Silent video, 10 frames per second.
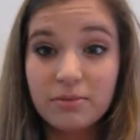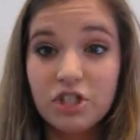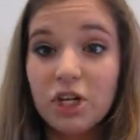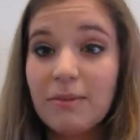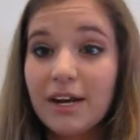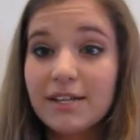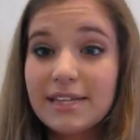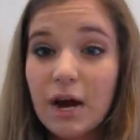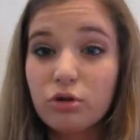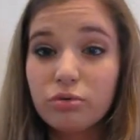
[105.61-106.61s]
she made it
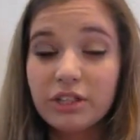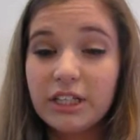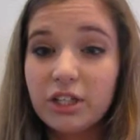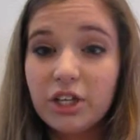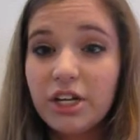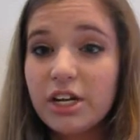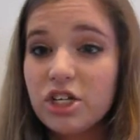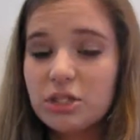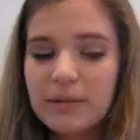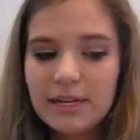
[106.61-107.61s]
sound really good,
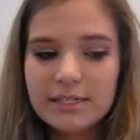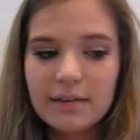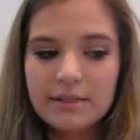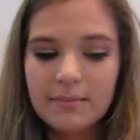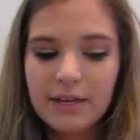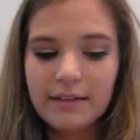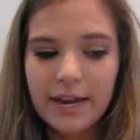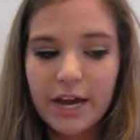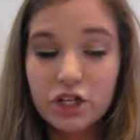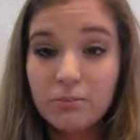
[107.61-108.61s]
and she made it sound something
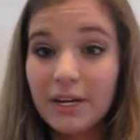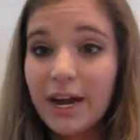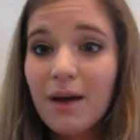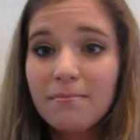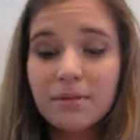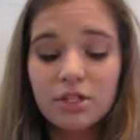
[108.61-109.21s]
like I should pick up.